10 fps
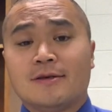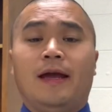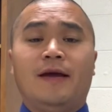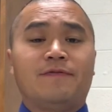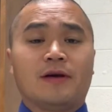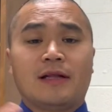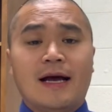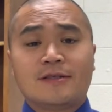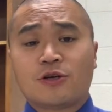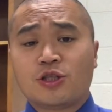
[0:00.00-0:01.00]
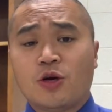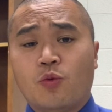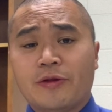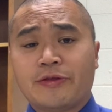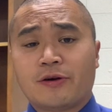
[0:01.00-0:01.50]
If the class starts at
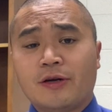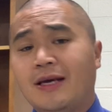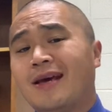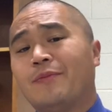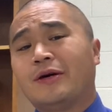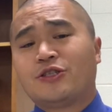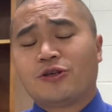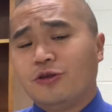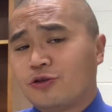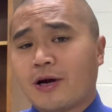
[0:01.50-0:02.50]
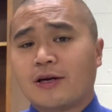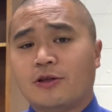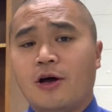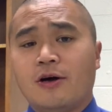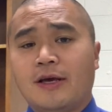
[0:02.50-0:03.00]
1:30, make sure you try to
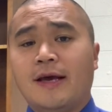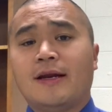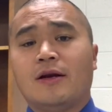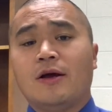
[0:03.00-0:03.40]
log in at